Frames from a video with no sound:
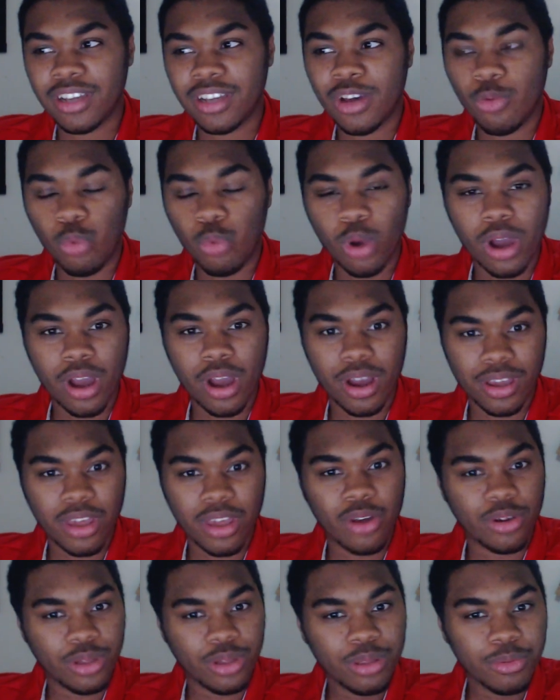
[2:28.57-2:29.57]
where, you
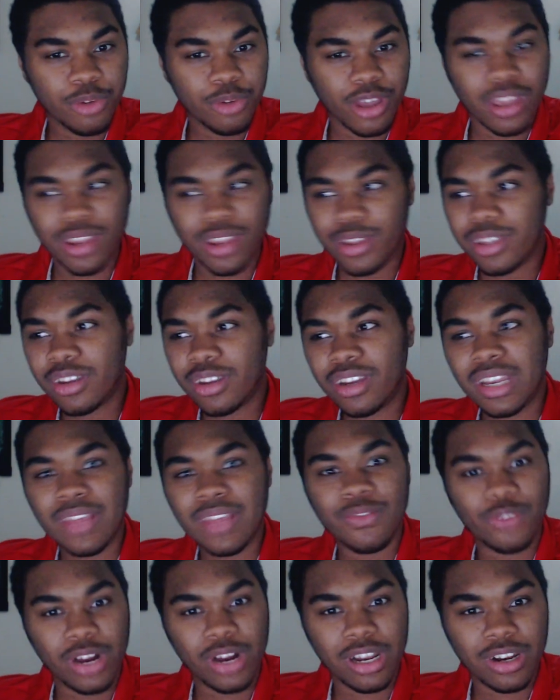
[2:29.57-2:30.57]
know, you didn't
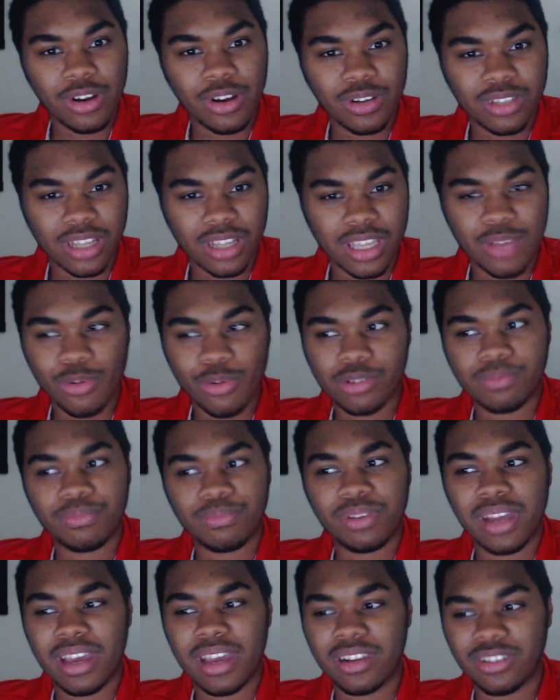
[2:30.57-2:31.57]
even really notice that he wasn't
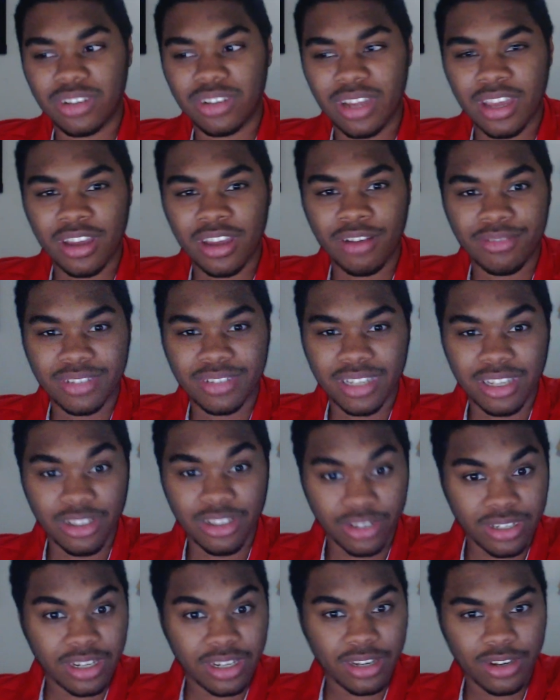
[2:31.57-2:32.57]
playing today. Obviously,
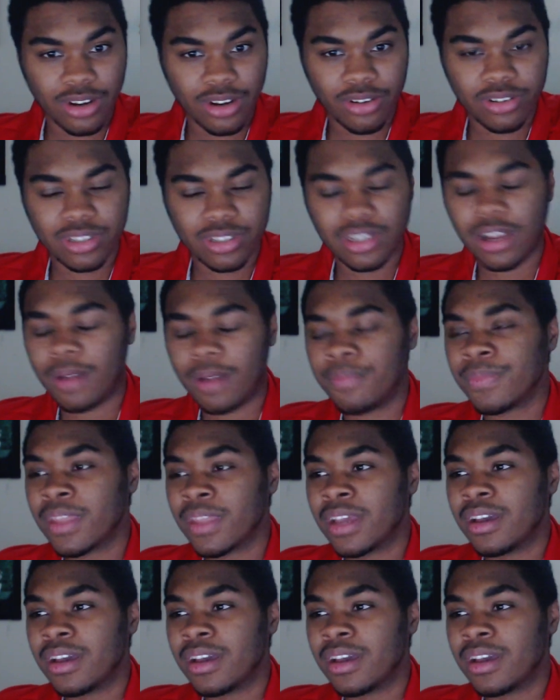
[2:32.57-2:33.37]
you did notice that.